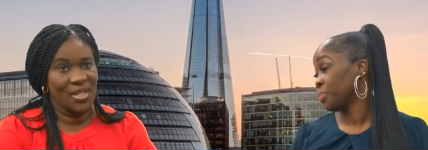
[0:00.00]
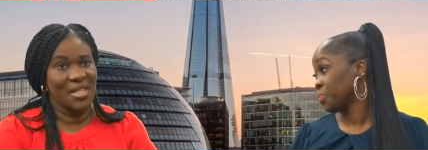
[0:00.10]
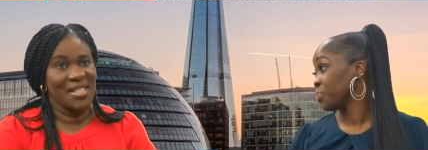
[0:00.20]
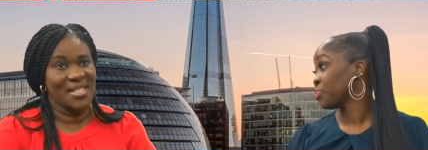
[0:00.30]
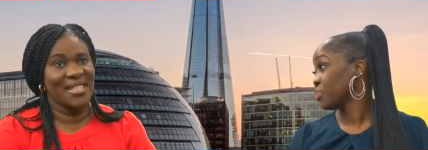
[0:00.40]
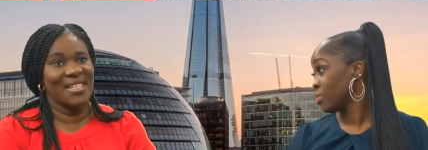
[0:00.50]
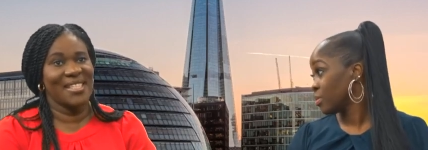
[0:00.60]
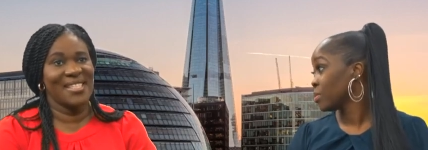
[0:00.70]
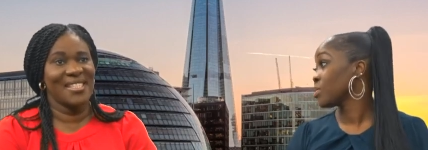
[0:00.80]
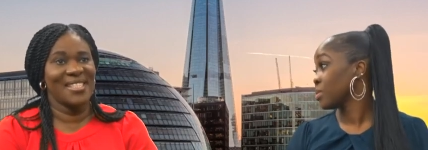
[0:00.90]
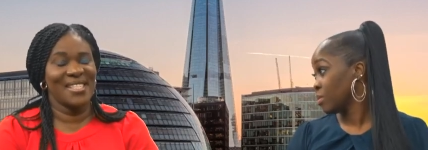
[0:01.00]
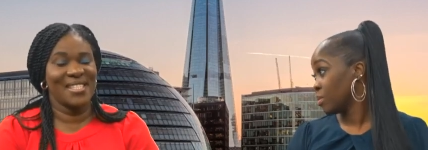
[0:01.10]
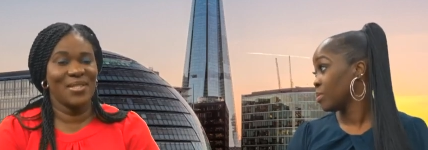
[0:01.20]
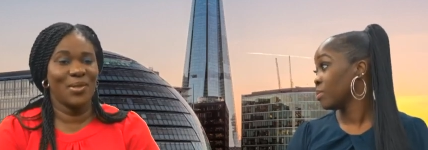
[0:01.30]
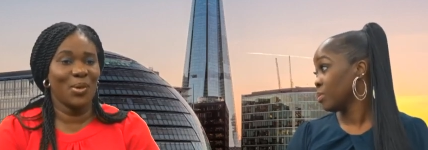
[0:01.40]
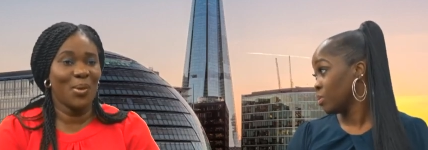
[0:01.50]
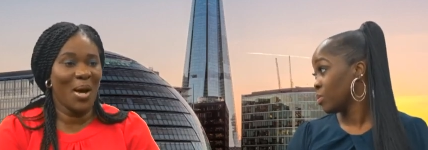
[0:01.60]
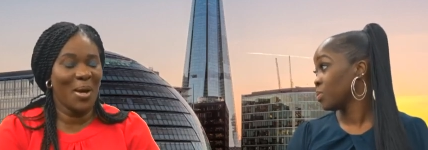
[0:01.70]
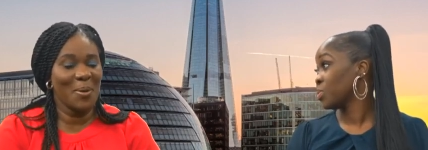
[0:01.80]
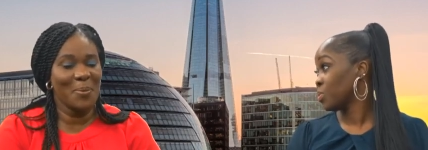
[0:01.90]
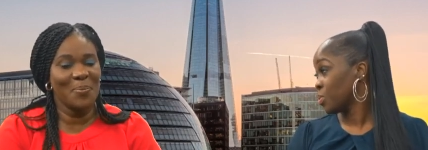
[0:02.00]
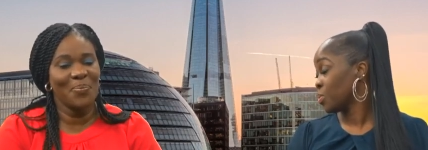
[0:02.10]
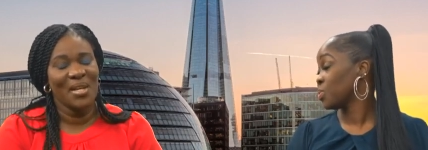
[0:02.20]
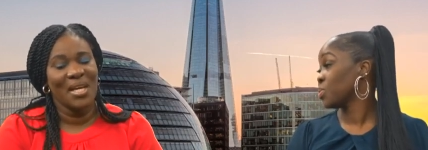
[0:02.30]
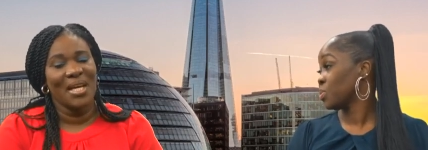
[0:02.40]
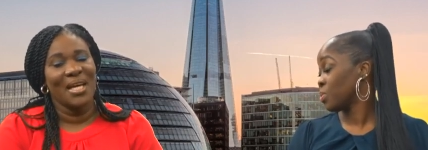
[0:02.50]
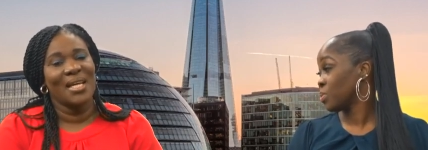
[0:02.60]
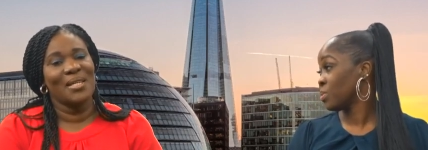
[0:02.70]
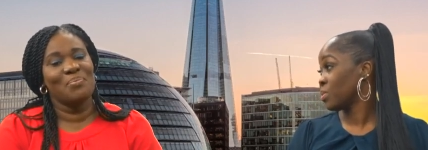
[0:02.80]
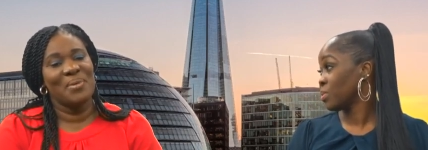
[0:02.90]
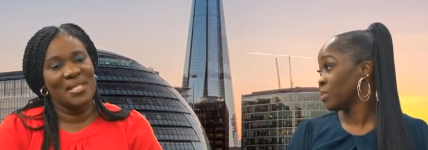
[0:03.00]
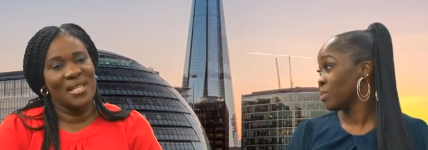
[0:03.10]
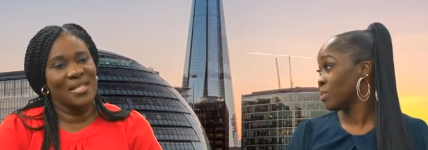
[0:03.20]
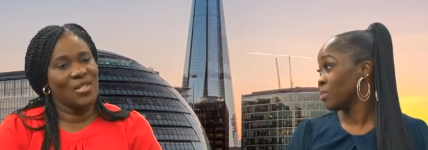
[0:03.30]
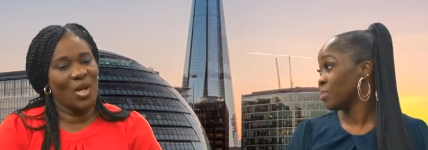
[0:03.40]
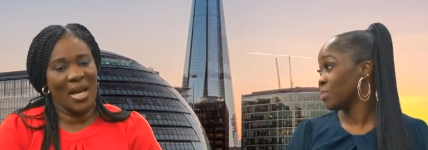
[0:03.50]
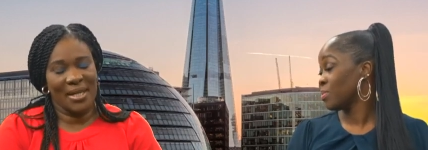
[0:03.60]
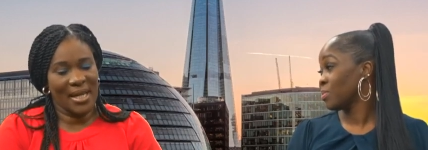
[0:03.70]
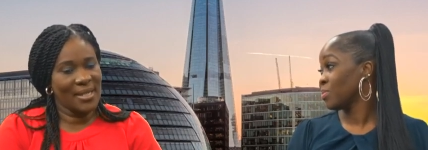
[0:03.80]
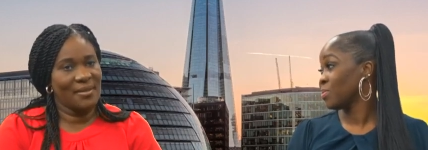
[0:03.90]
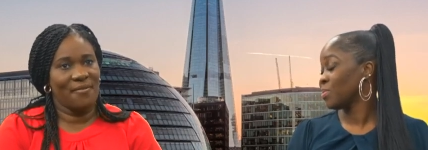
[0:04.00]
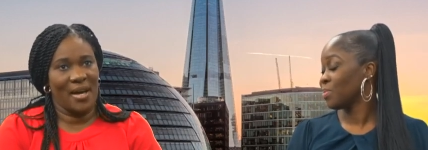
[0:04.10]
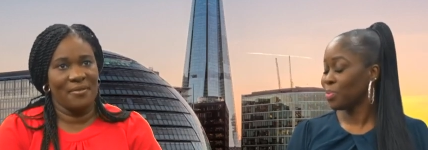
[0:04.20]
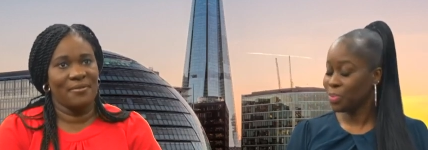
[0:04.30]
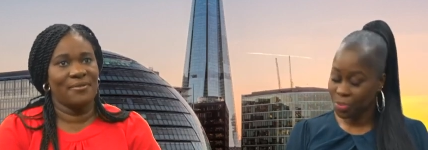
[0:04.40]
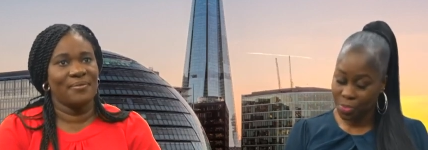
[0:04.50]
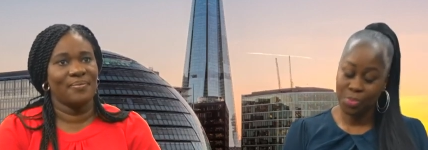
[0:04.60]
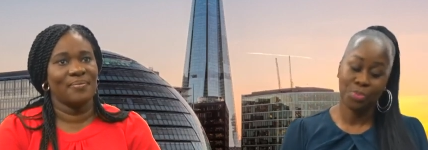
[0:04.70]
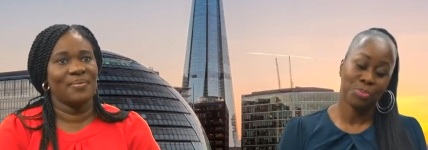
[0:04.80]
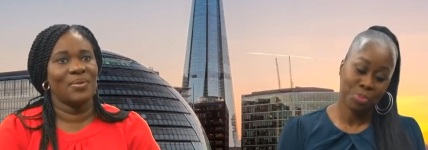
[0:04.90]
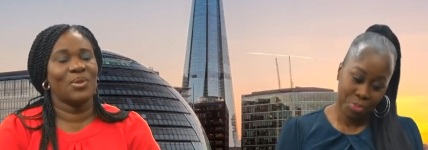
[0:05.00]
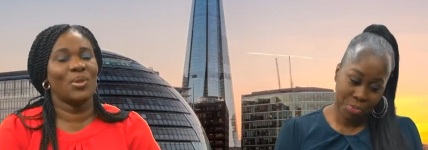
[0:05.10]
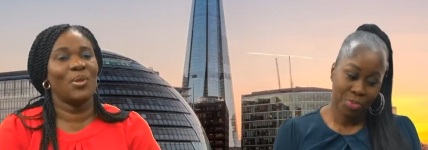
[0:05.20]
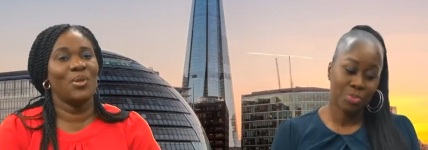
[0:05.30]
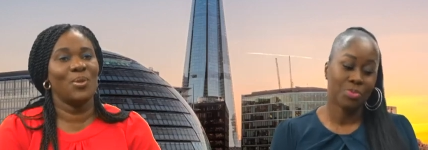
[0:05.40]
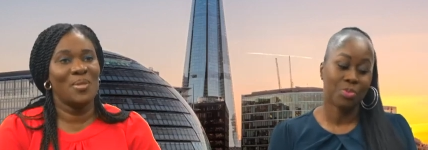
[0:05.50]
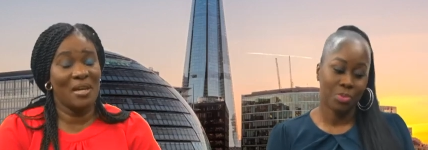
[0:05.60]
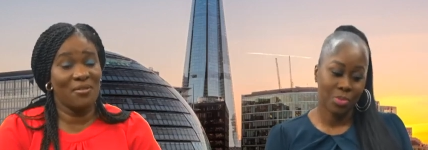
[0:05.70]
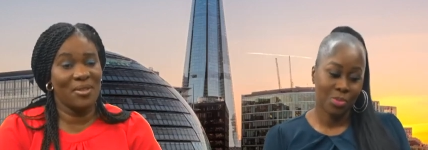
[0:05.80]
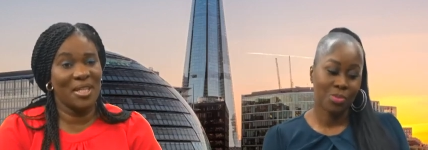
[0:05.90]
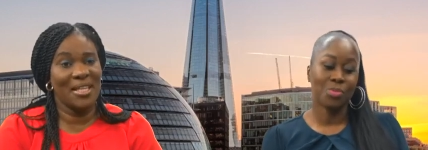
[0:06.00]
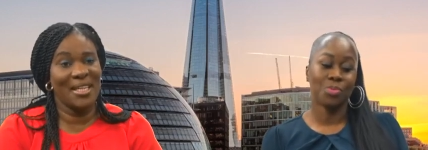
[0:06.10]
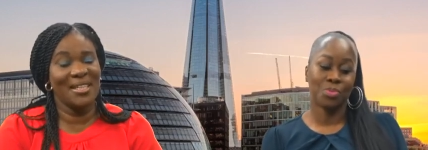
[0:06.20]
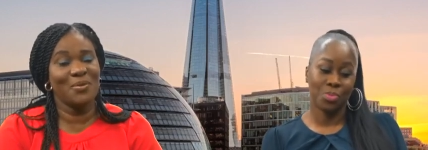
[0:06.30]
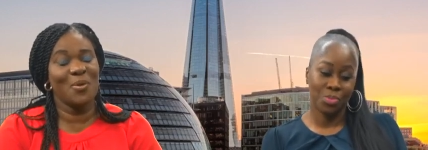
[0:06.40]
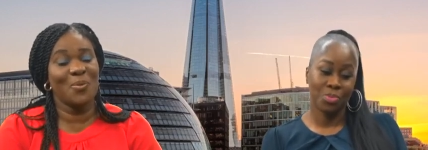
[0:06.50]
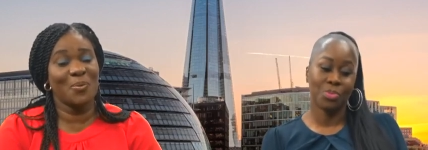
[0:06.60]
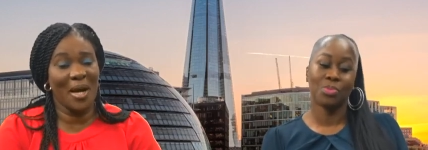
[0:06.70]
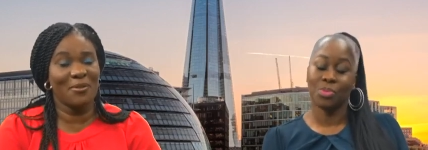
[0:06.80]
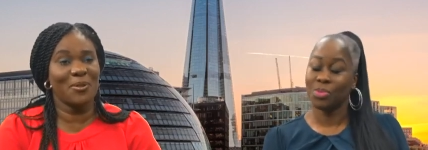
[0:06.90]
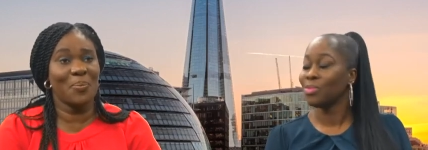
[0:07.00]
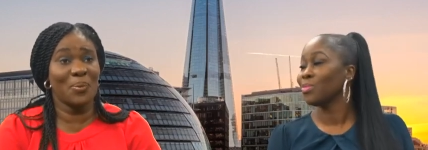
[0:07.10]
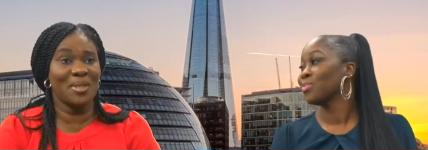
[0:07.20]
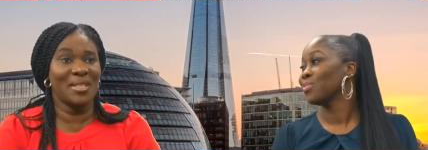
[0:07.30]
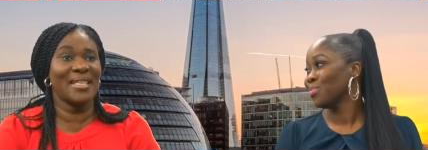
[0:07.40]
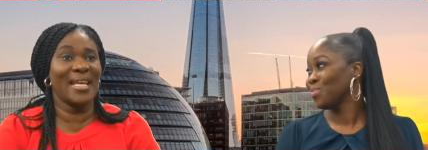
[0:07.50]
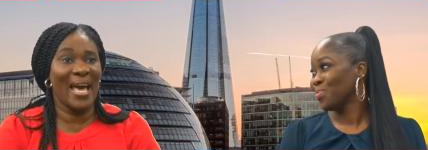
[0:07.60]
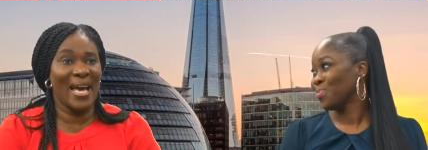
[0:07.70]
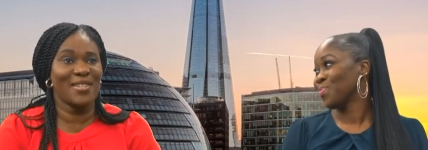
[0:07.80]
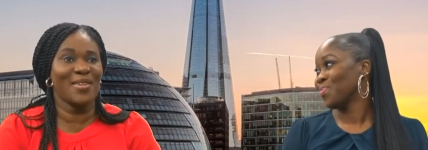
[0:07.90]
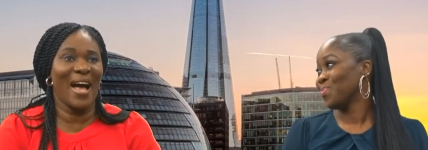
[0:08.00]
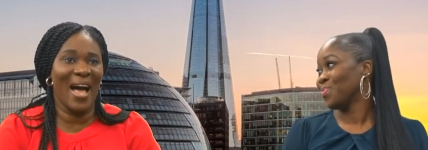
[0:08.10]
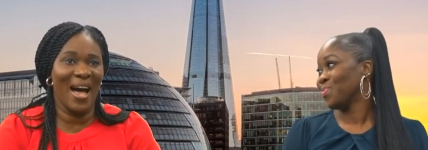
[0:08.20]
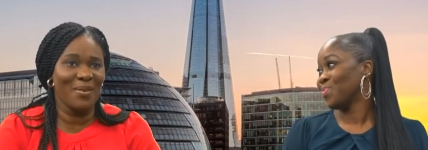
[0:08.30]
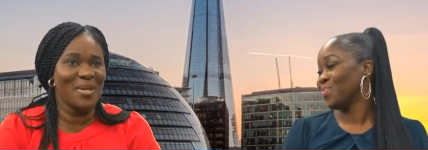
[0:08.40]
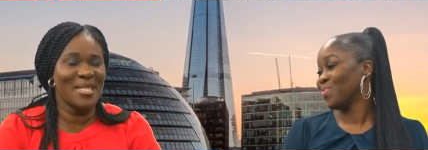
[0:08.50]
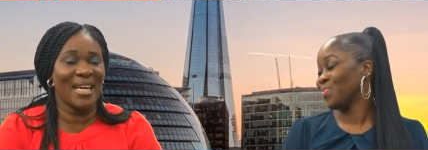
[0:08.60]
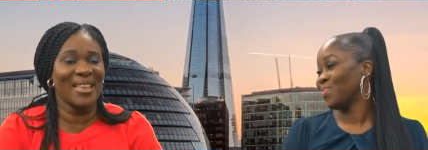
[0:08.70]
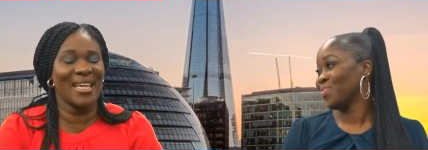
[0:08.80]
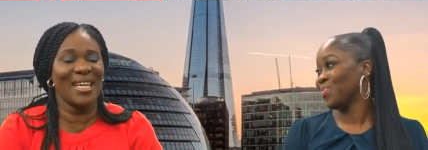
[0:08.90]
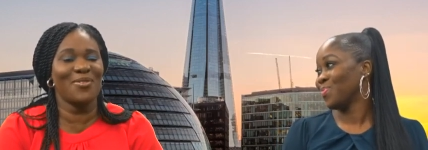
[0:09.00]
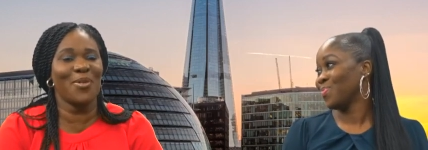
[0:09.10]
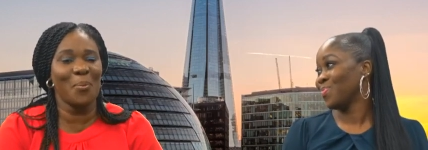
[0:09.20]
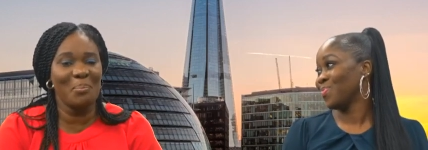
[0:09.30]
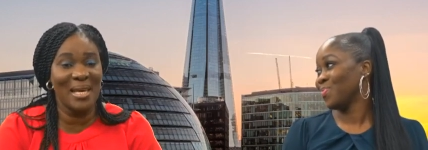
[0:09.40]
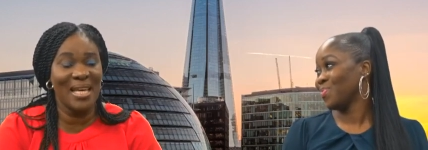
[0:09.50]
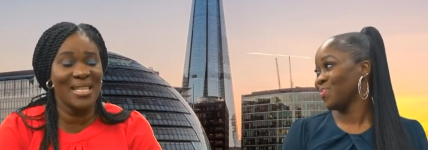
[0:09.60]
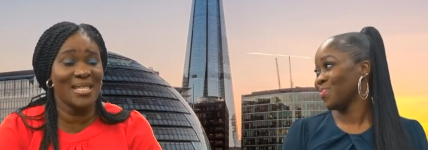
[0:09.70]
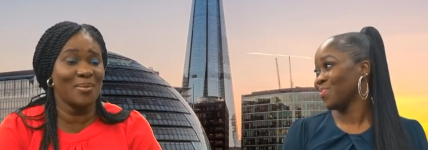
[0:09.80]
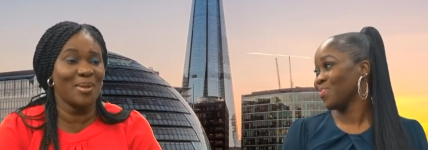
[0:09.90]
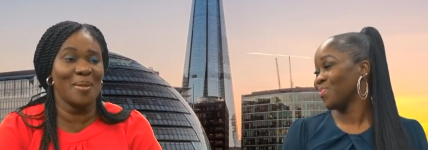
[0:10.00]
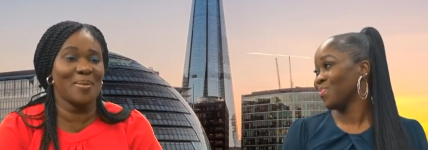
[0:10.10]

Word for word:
Speaker 1: it is, it is, it is, you know. Um, business is not like nine to five so you definitely will have to put in the extra hours. I think for me, sometimes